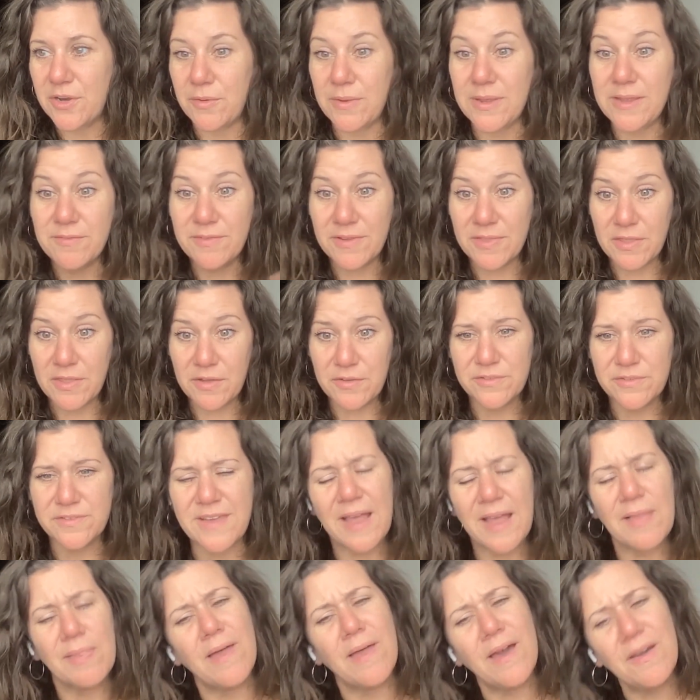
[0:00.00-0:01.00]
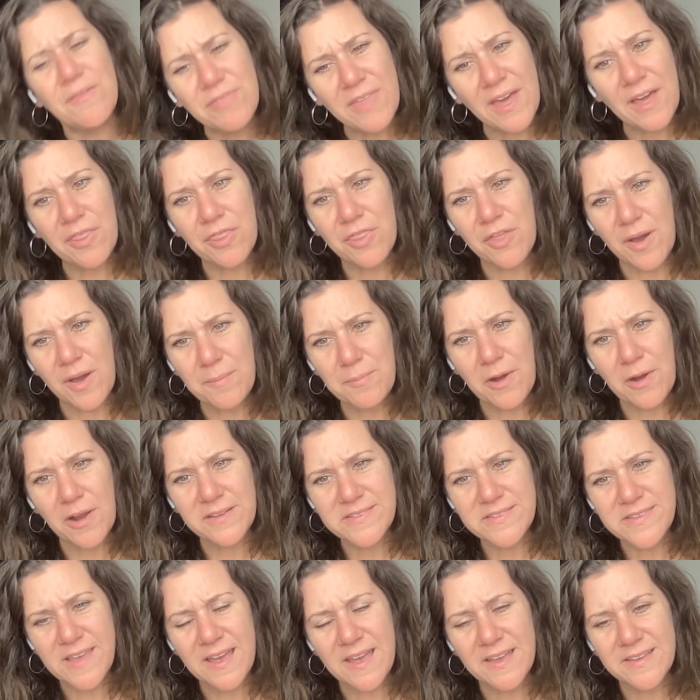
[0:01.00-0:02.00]
even those, I love that thought
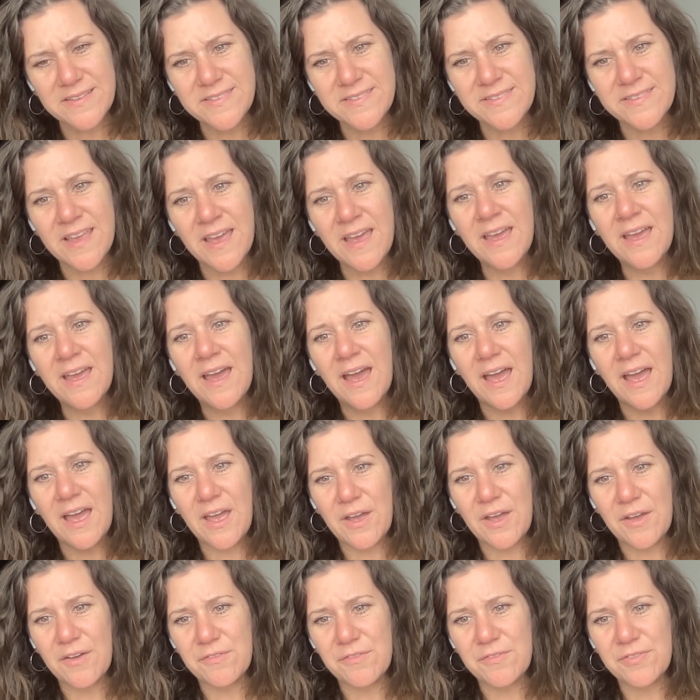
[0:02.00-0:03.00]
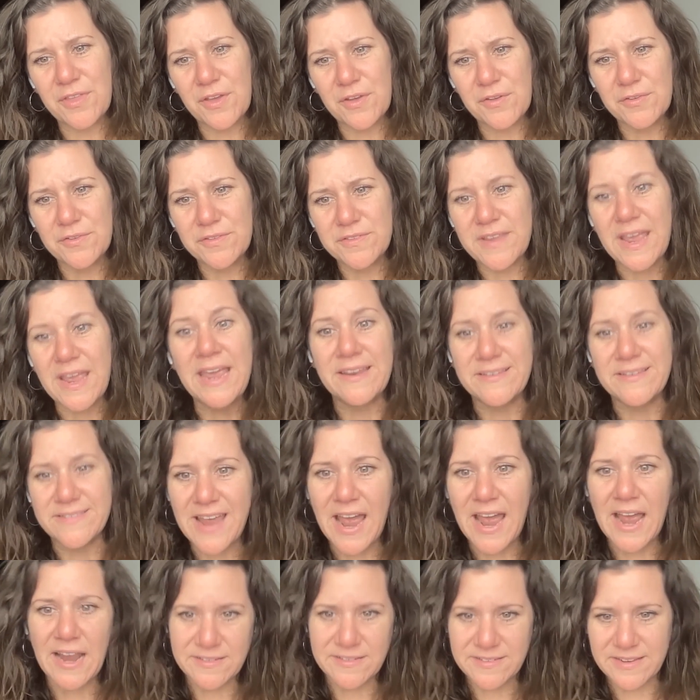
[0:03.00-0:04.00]
process of those 8
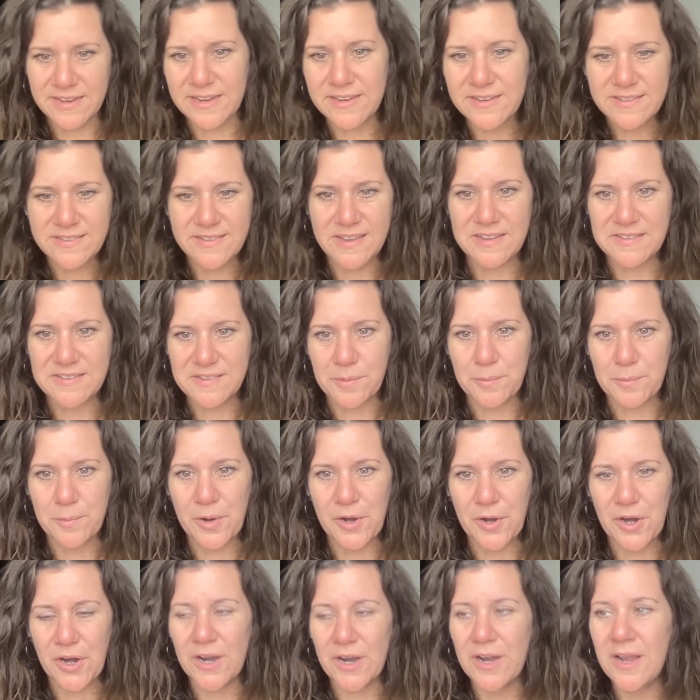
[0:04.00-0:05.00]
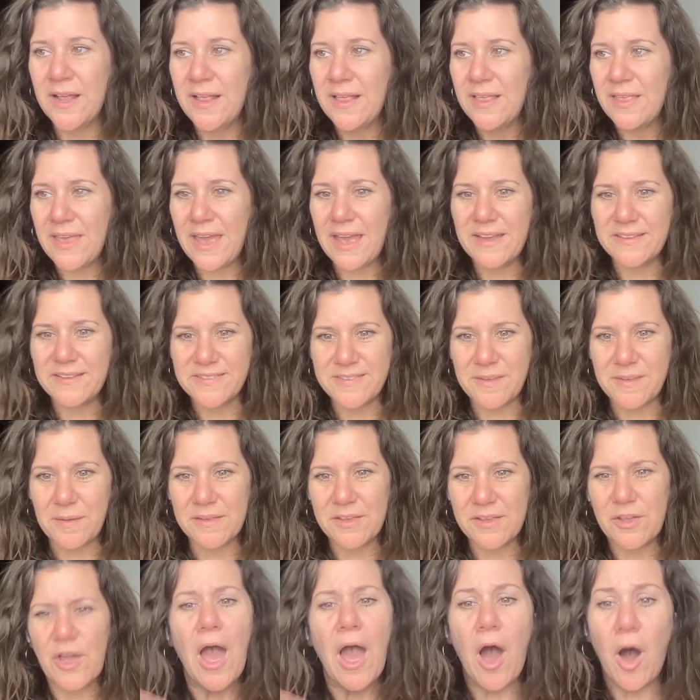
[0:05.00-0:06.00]
tactics, as it were, as
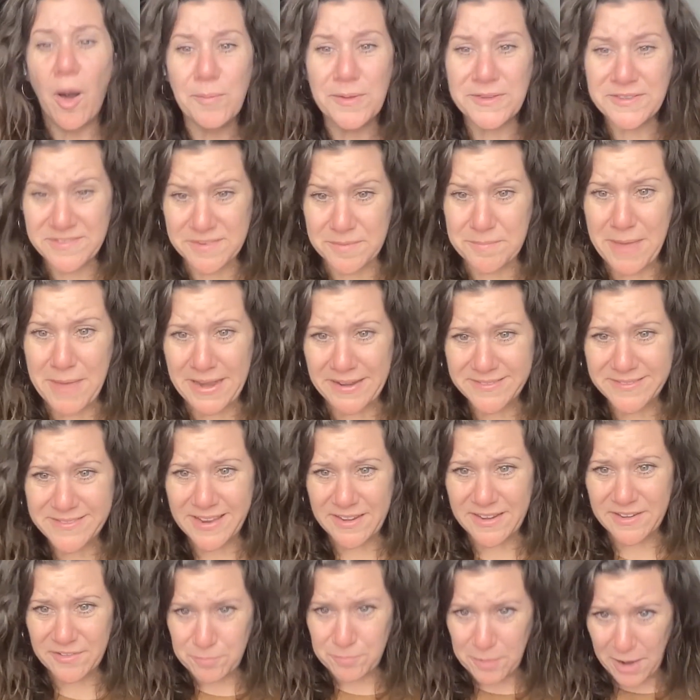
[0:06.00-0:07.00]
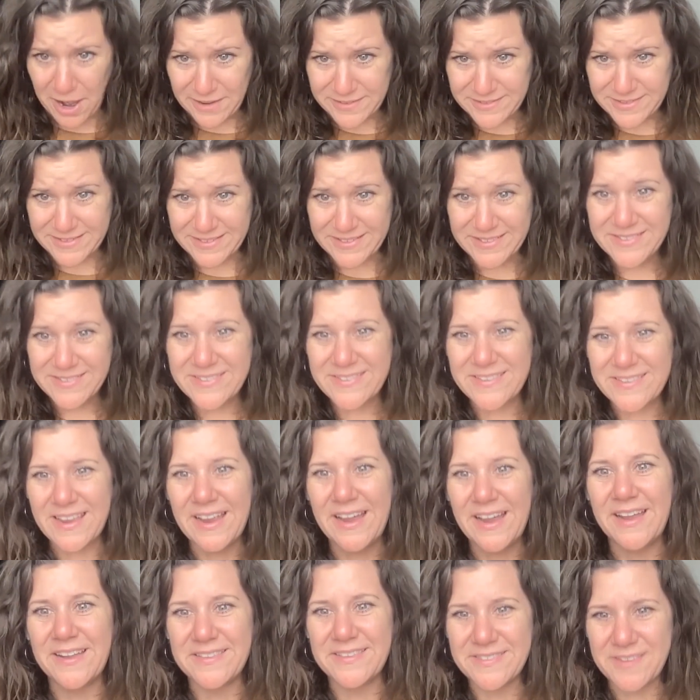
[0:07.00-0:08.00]
almost a meditative practice
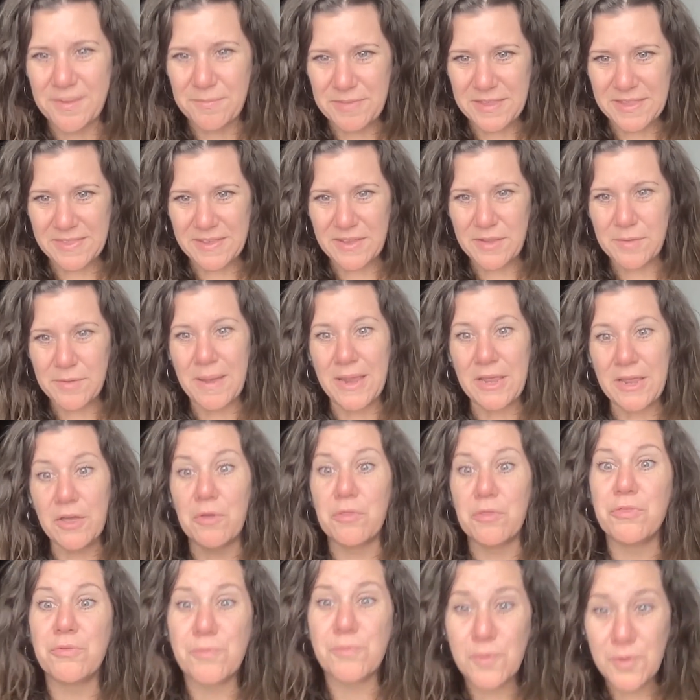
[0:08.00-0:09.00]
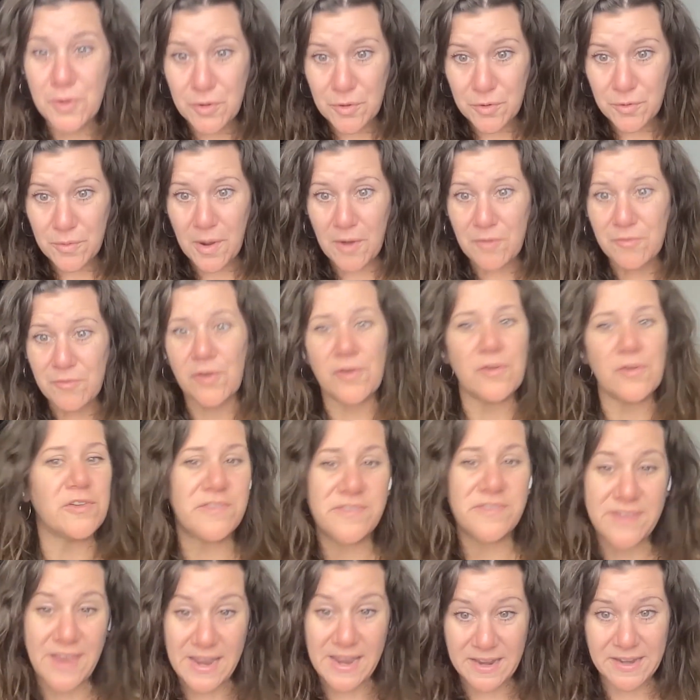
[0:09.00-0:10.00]
and something that you might go through over,
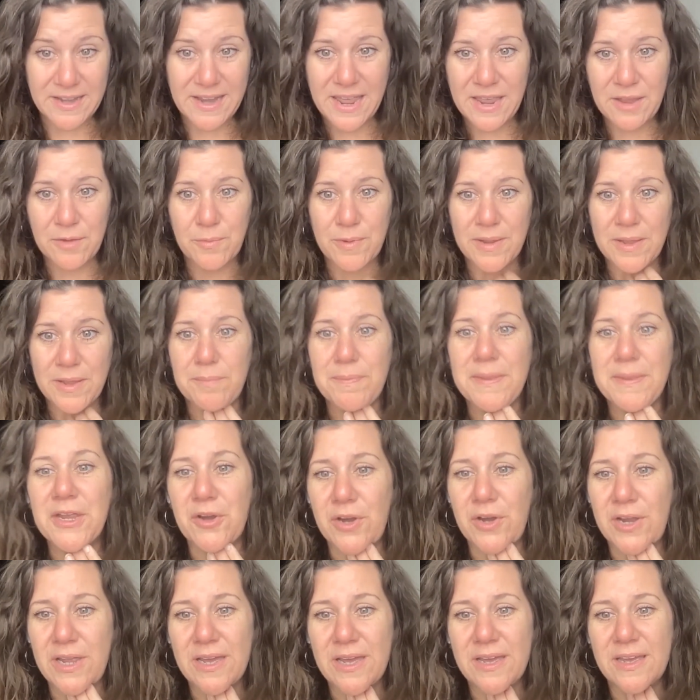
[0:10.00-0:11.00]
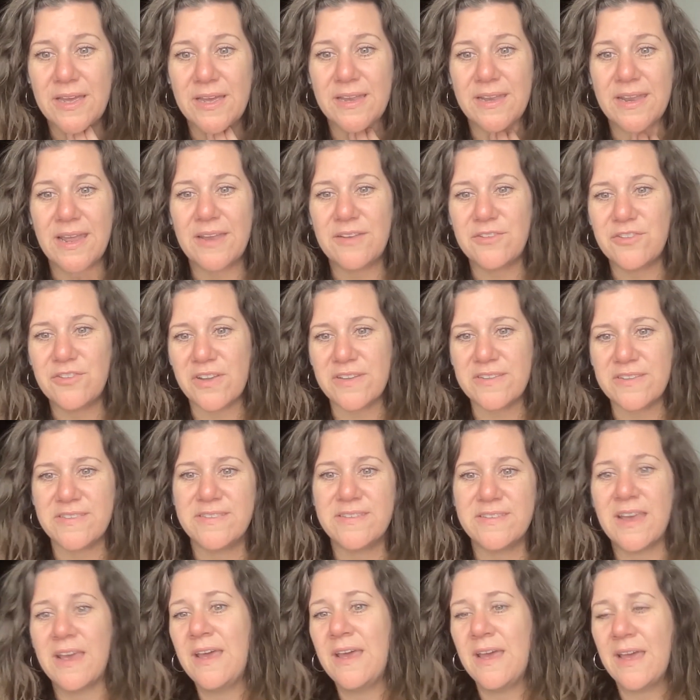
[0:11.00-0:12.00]
say, an 8-week period, and
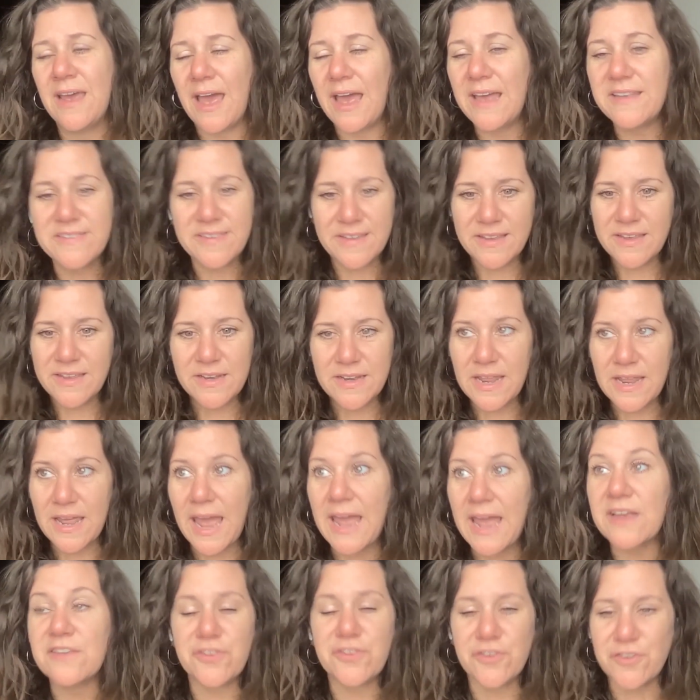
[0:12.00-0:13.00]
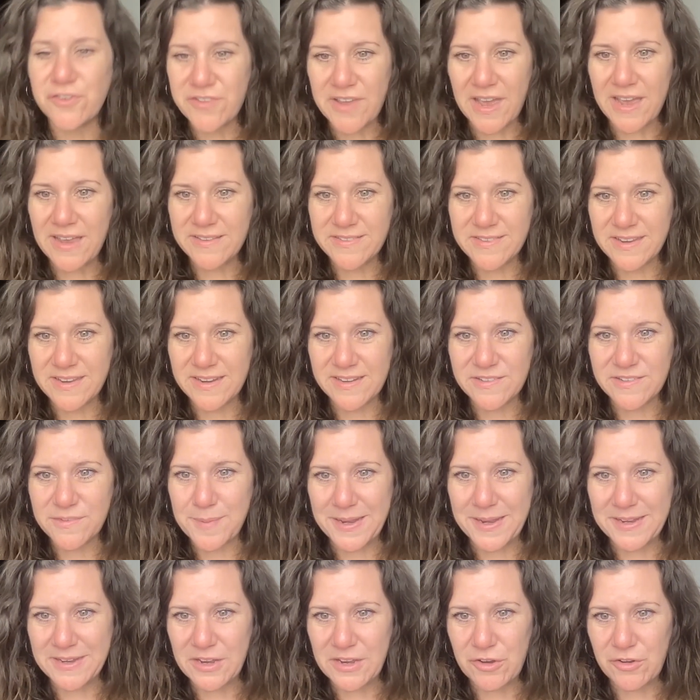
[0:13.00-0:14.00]
just as an exercise in
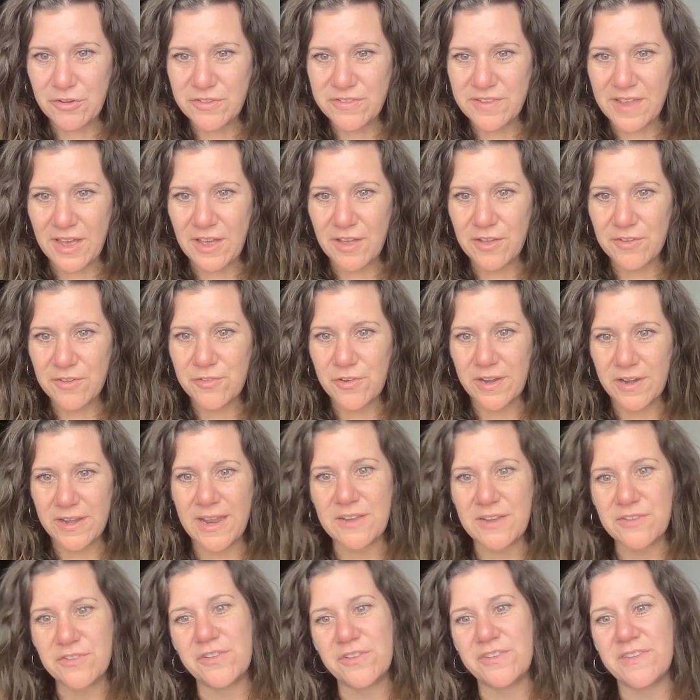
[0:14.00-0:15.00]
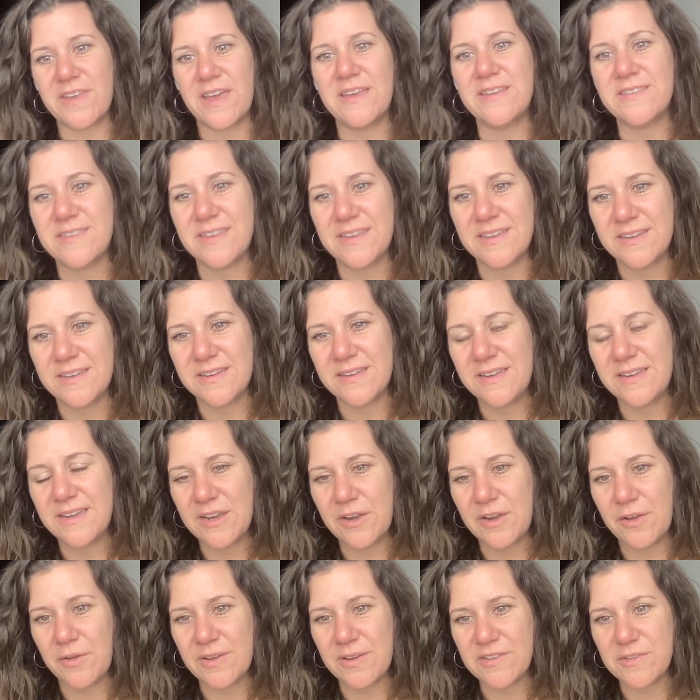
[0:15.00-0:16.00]
expanding yourself, or an exercise in,
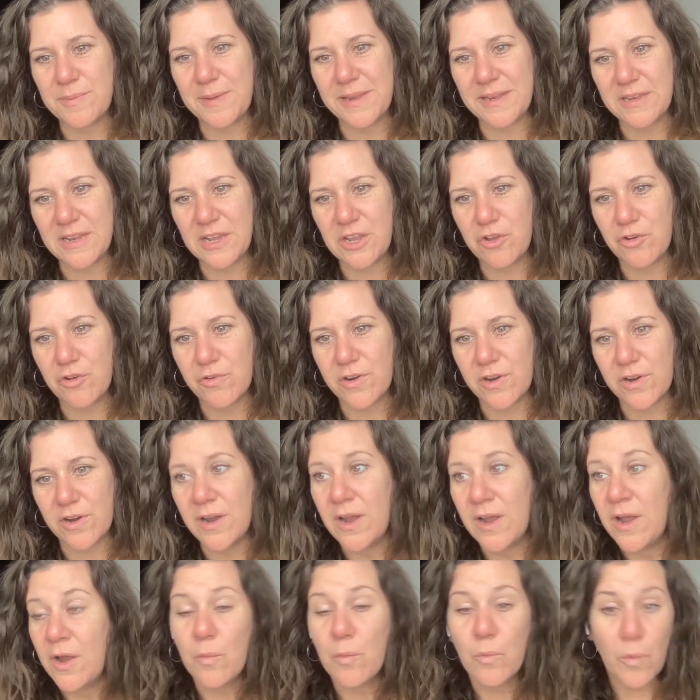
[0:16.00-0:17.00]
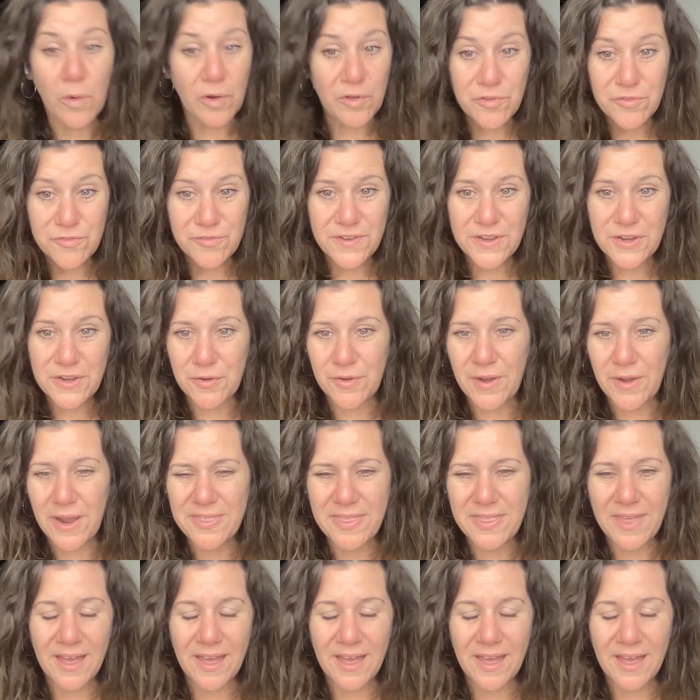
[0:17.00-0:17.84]
expanding your worldview.